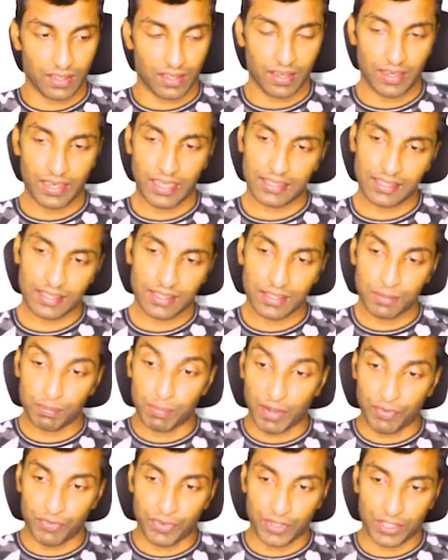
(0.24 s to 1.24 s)
Next is
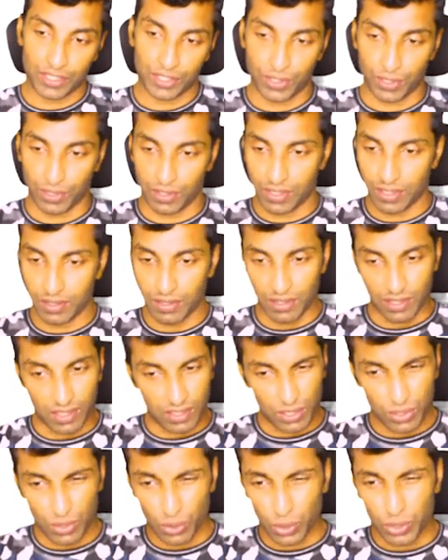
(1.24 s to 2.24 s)
buffer stock.
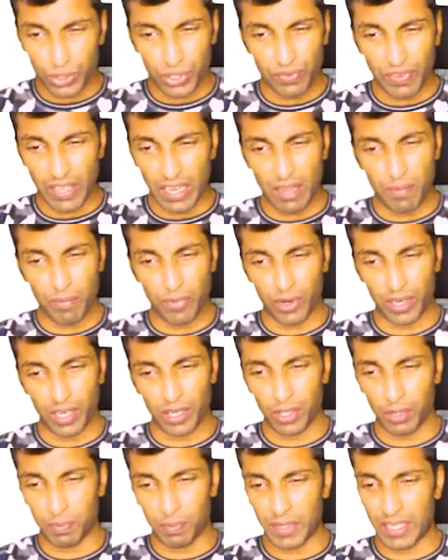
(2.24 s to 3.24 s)
This is also very
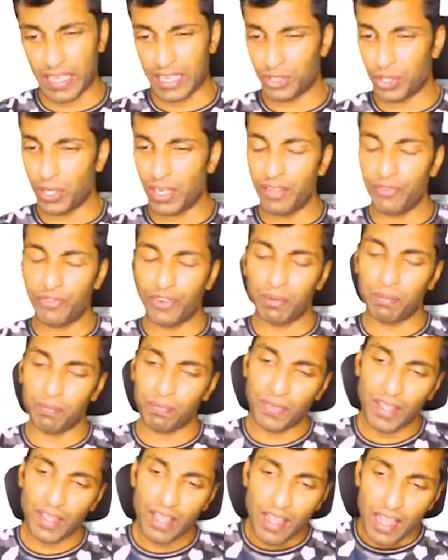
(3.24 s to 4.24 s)
important topic. Actually,
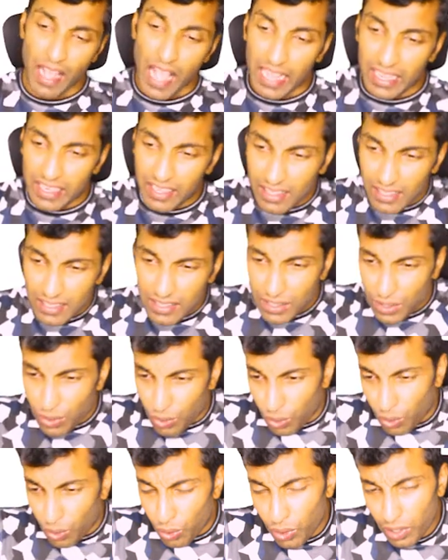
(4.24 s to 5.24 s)
from agriculture,
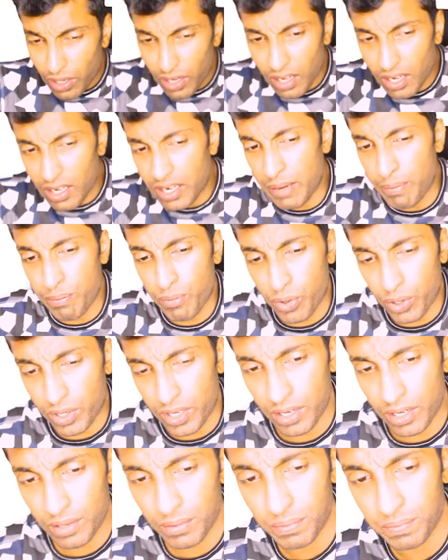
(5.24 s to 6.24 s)
all are
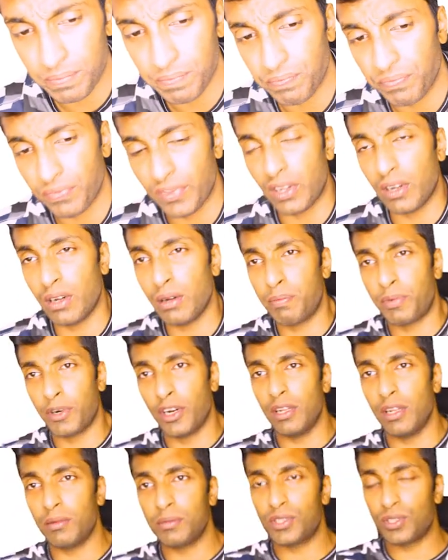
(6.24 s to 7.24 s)
important.
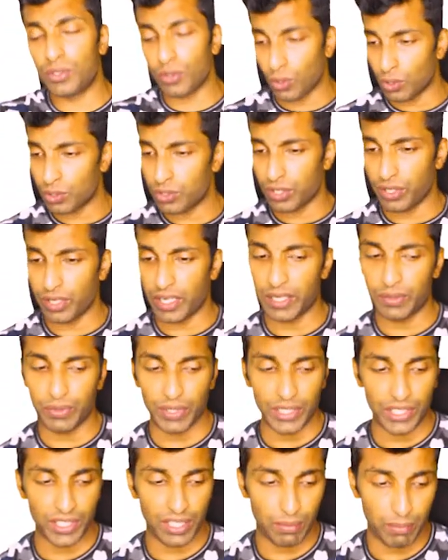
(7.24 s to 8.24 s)
Prelims also you get
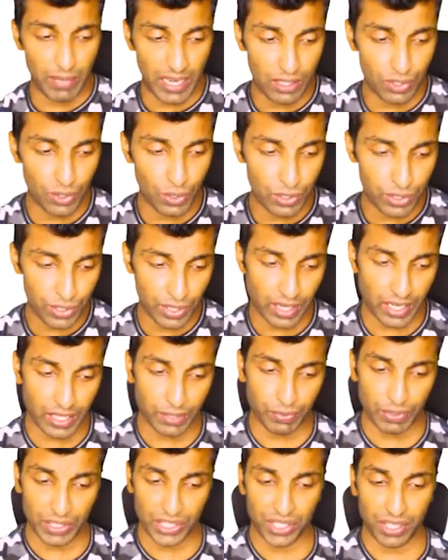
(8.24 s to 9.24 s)
question, mains also you
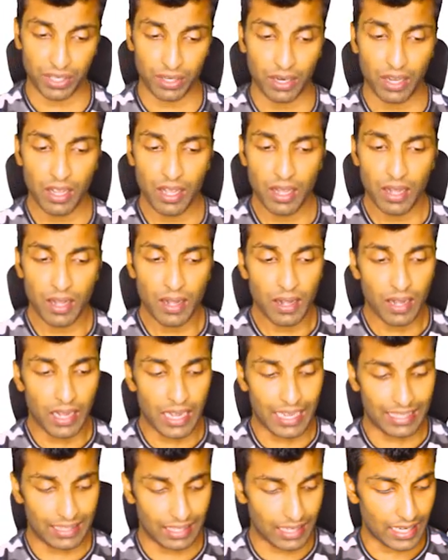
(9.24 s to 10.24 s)
get question.
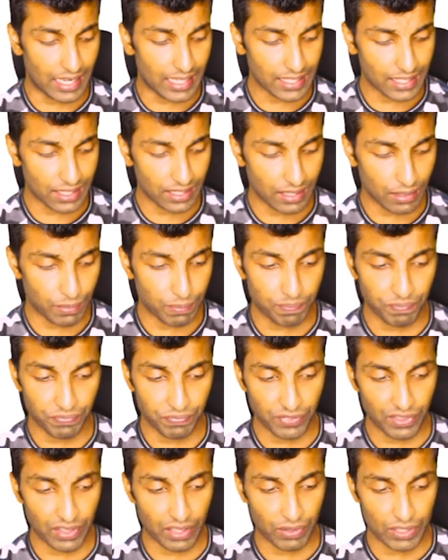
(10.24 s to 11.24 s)
I think last year
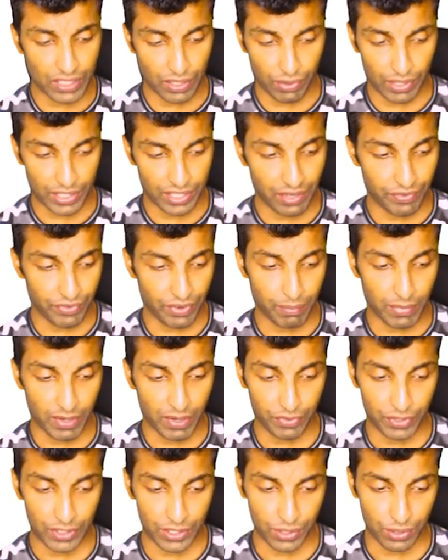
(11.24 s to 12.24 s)
there was a question from
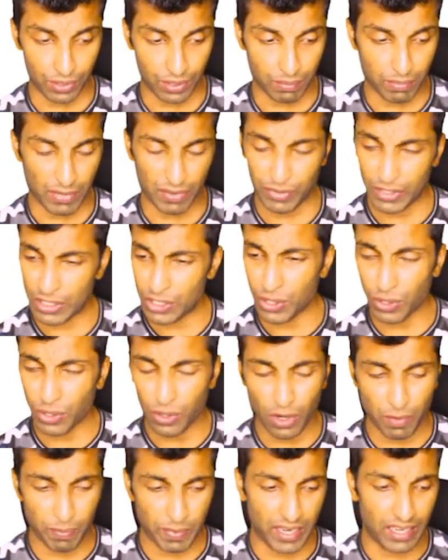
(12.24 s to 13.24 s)
buffer stock. Buffer
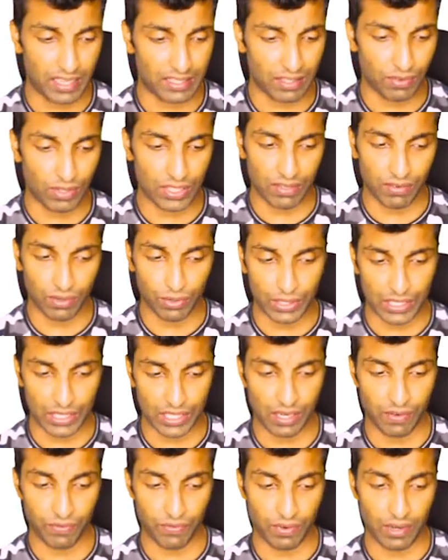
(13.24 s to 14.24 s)
stock or PDS, there was a
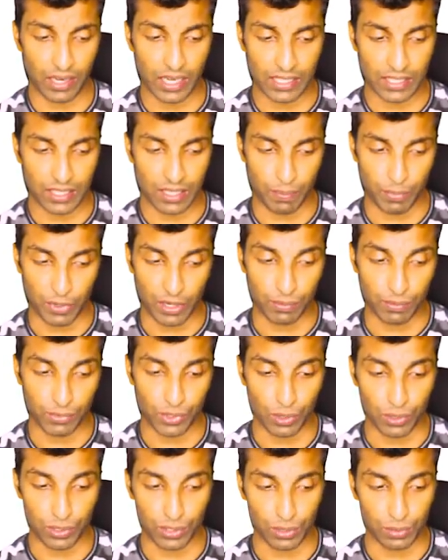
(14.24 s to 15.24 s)
question last year prelims
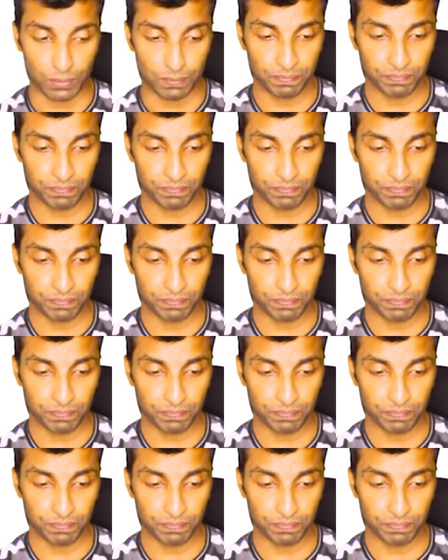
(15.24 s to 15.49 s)
also.